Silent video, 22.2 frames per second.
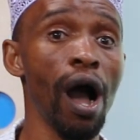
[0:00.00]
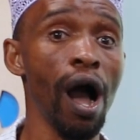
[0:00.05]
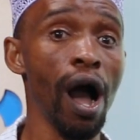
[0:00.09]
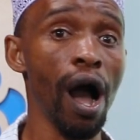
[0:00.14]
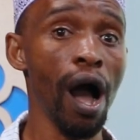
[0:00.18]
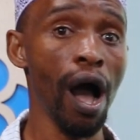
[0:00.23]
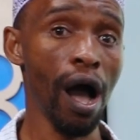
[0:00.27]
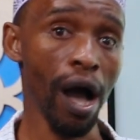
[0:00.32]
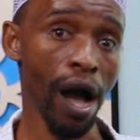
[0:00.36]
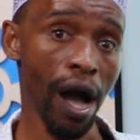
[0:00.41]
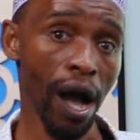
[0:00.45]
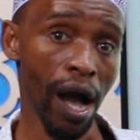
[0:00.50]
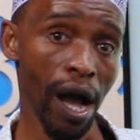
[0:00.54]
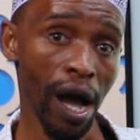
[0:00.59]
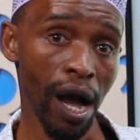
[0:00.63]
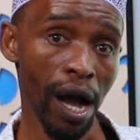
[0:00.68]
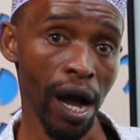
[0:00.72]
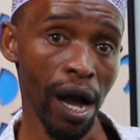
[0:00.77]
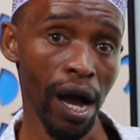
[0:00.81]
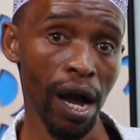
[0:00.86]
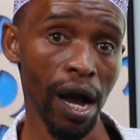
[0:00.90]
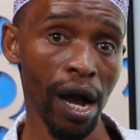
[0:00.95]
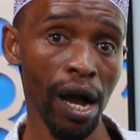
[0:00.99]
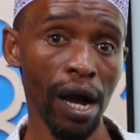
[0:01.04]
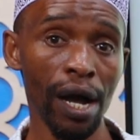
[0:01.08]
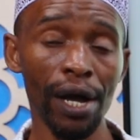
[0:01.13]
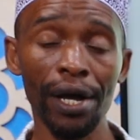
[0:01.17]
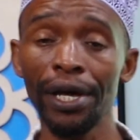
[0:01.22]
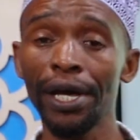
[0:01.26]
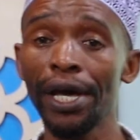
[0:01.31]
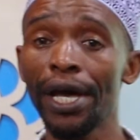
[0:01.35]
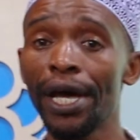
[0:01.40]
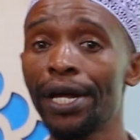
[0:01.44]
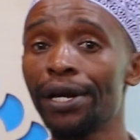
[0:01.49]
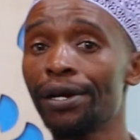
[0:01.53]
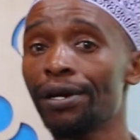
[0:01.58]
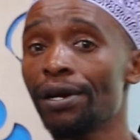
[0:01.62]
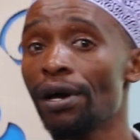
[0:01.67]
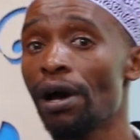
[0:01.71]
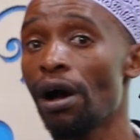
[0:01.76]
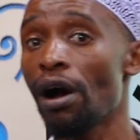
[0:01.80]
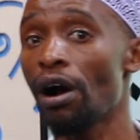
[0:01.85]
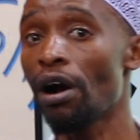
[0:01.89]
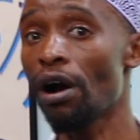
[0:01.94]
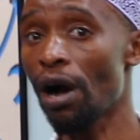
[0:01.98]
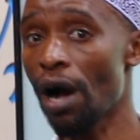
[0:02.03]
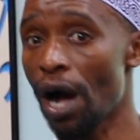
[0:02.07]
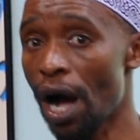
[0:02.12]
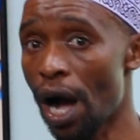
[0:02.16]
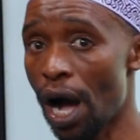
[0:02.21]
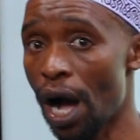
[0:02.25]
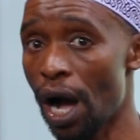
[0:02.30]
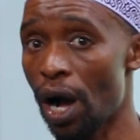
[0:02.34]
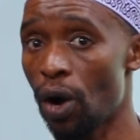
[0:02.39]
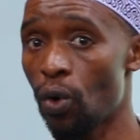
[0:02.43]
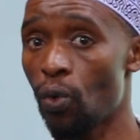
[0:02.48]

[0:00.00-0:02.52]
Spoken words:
Hha and Kha